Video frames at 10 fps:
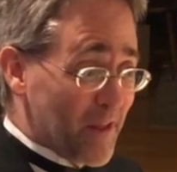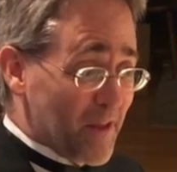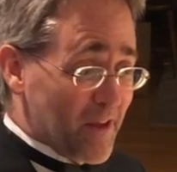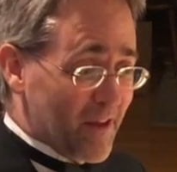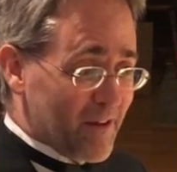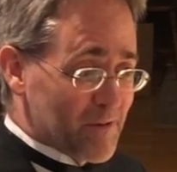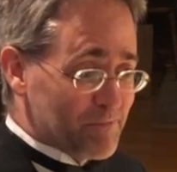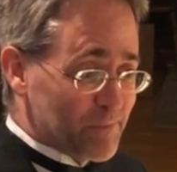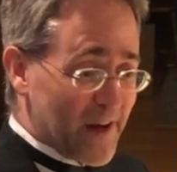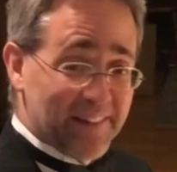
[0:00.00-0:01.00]

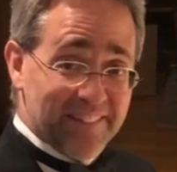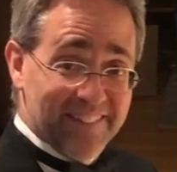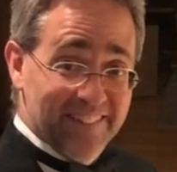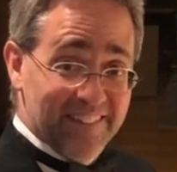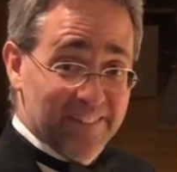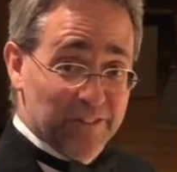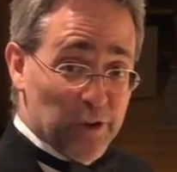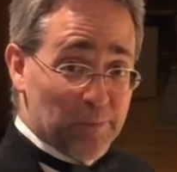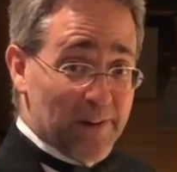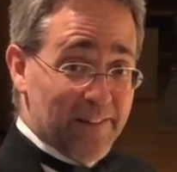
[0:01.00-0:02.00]
practicing
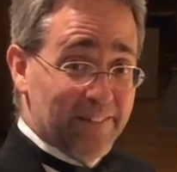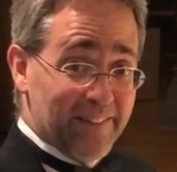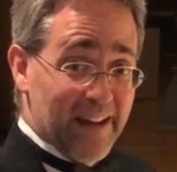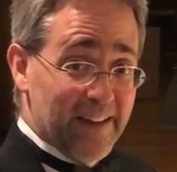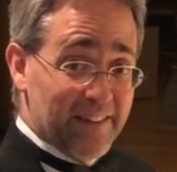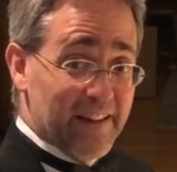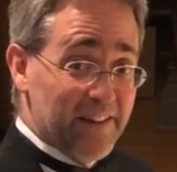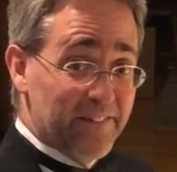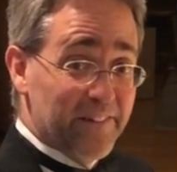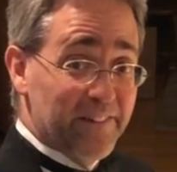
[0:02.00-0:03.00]
Chopin's 8th
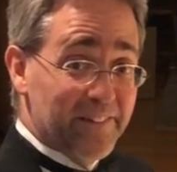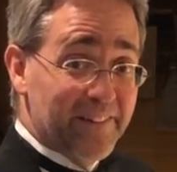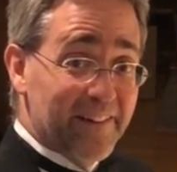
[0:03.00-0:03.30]
Etude,